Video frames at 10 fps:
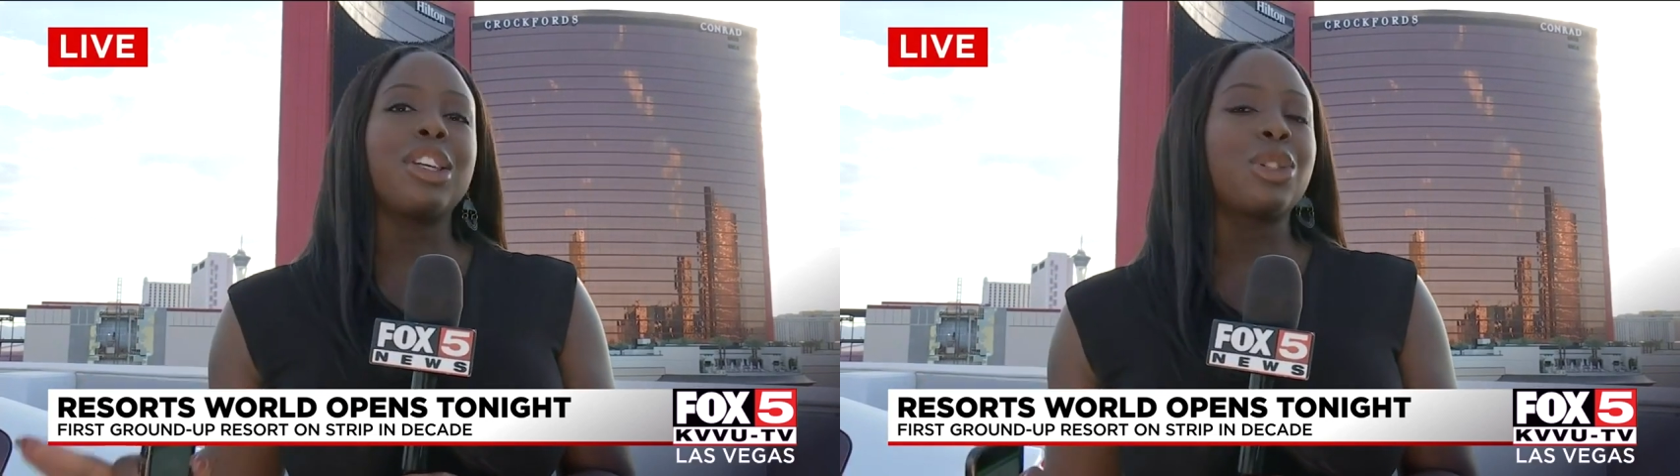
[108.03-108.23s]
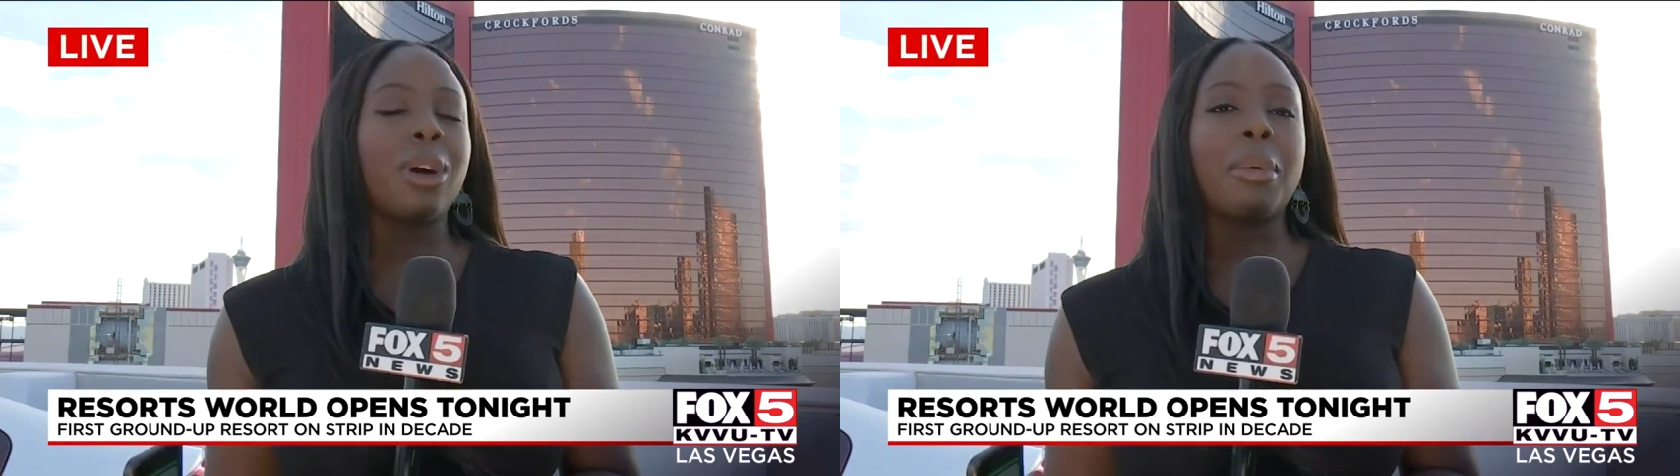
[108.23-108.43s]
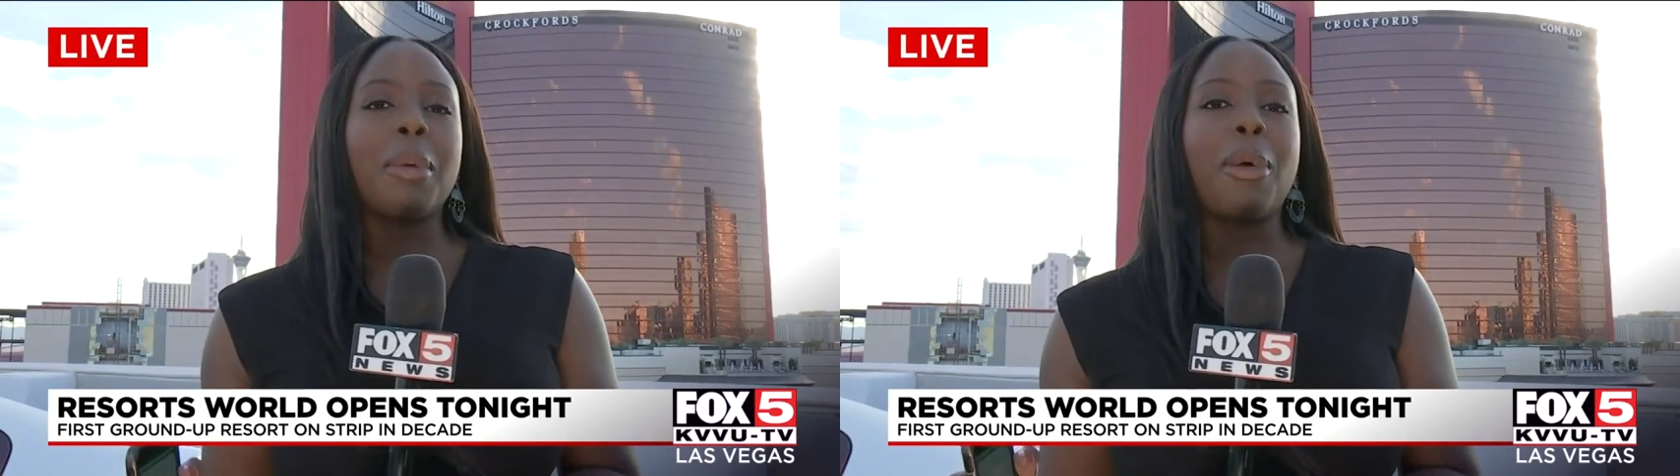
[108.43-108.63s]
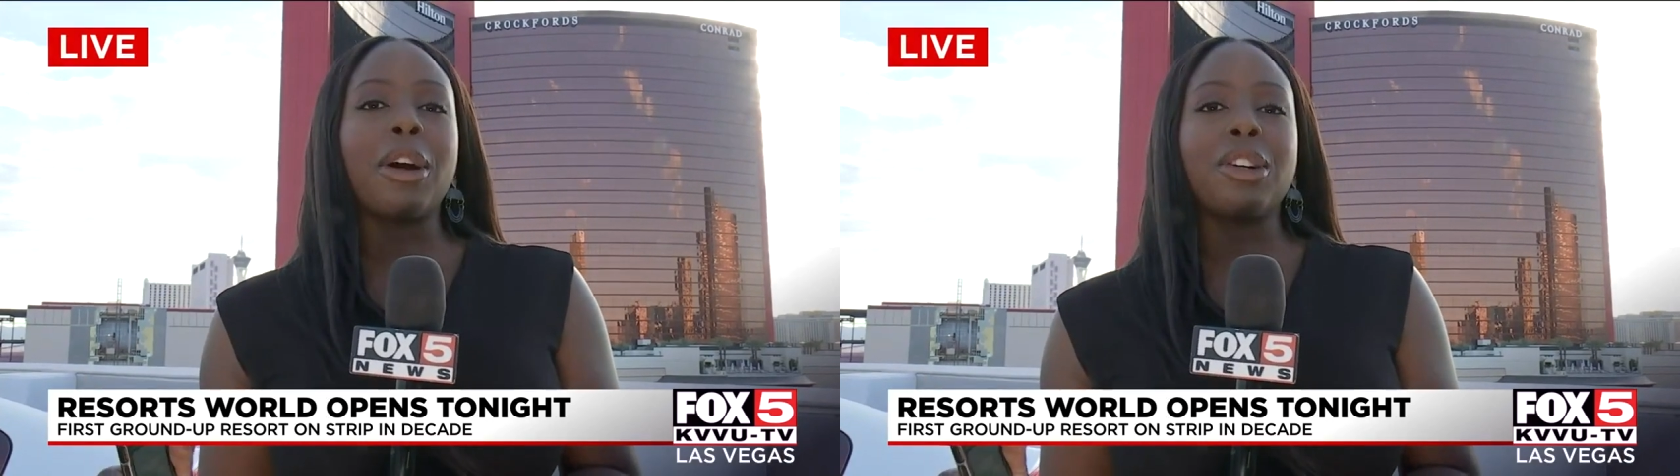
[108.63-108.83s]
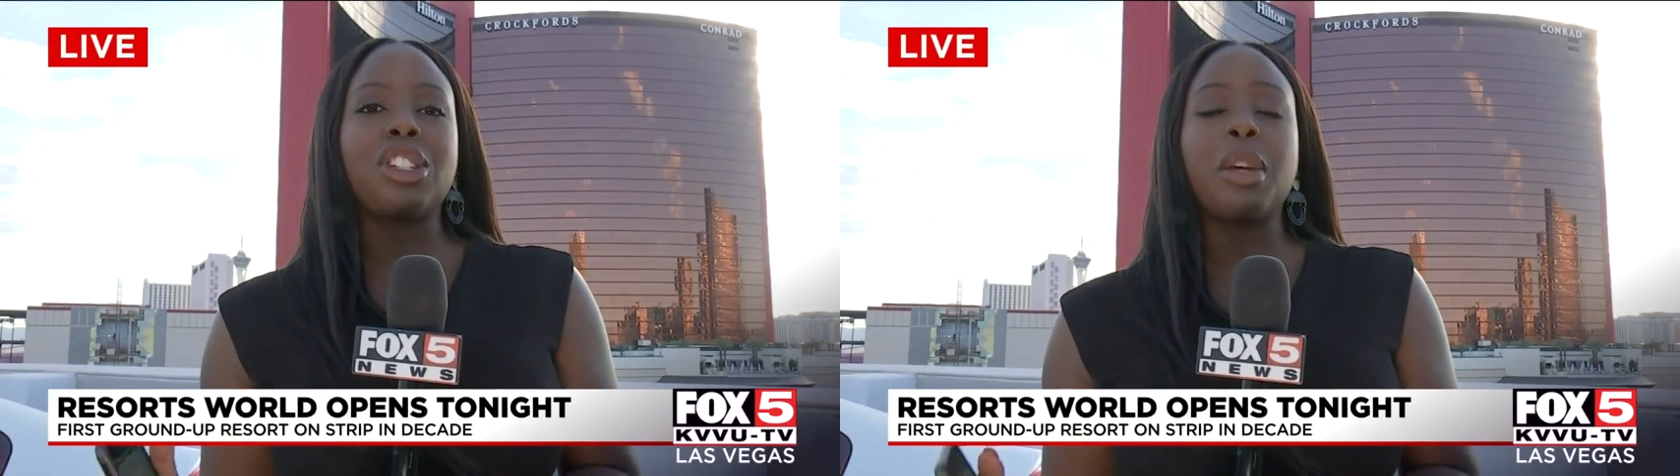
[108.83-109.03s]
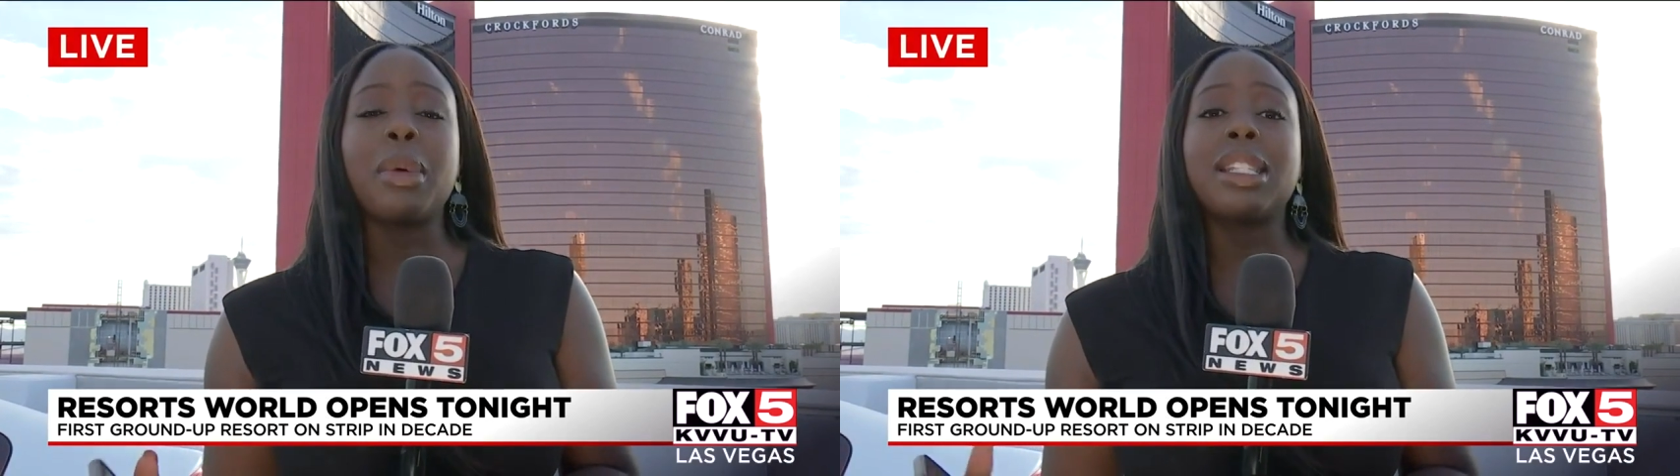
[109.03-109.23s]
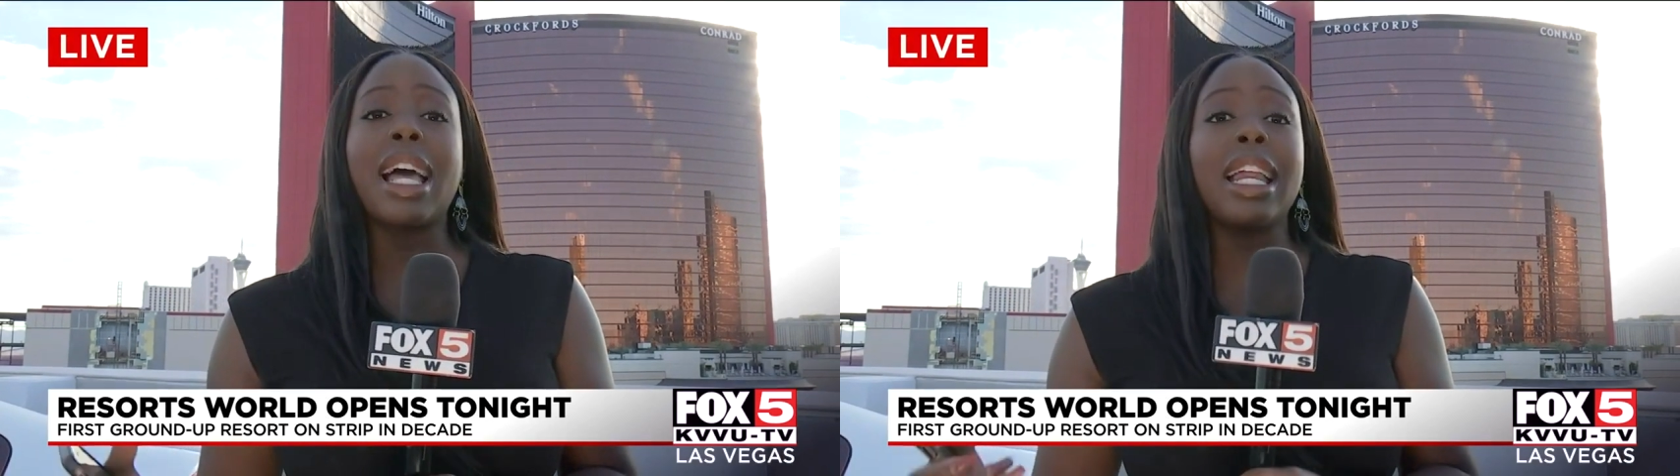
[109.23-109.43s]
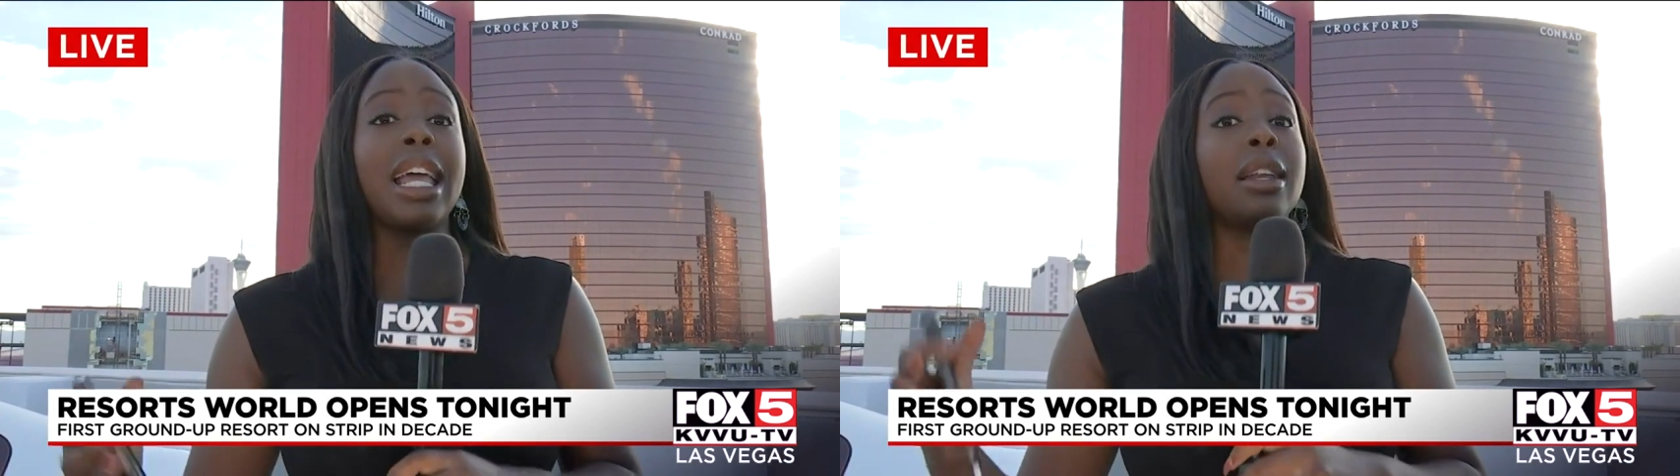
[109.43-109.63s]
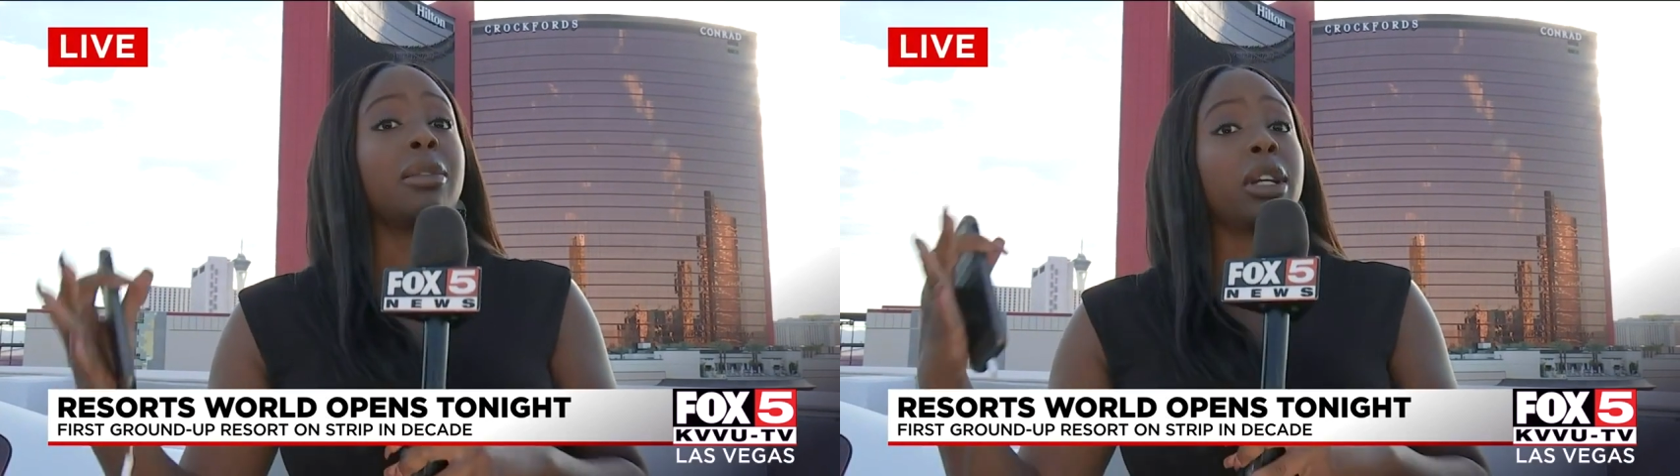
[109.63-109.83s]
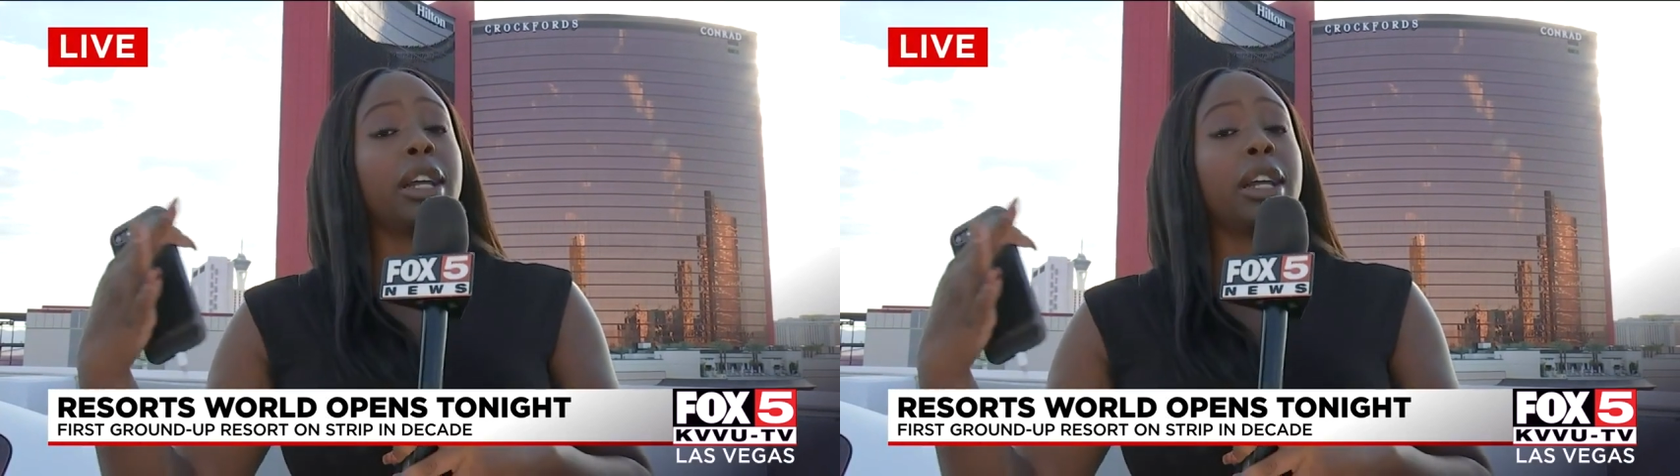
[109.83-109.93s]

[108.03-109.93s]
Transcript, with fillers: this Grubhub partnership is that it